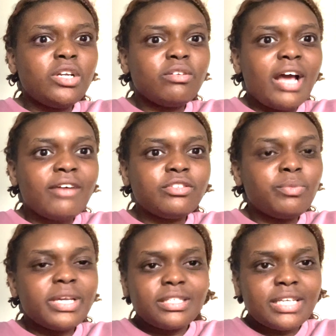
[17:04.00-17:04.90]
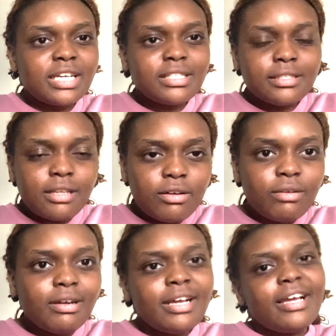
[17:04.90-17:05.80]
we don't have to, we can take it
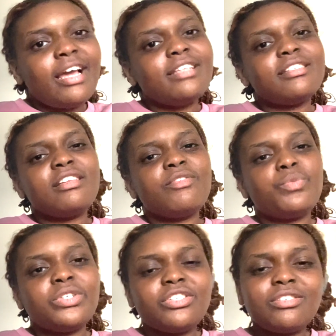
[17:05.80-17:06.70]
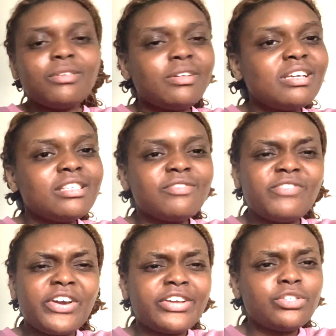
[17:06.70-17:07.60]
slow and stuff, which is
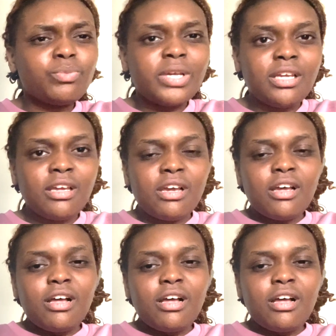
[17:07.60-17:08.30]
very sweet.